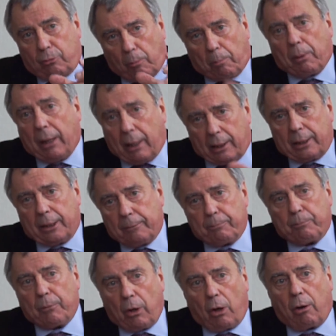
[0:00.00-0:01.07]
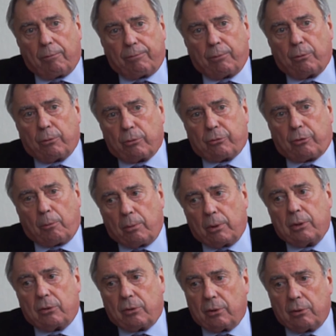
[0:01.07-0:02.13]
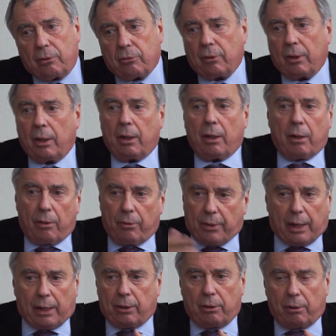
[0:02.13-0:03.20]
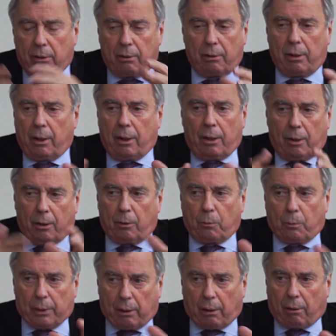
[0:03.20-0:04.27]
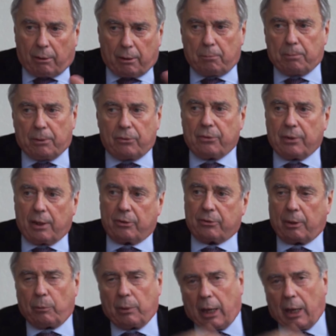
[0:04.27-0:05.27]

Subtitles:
supply of those commodities, then we are in business. I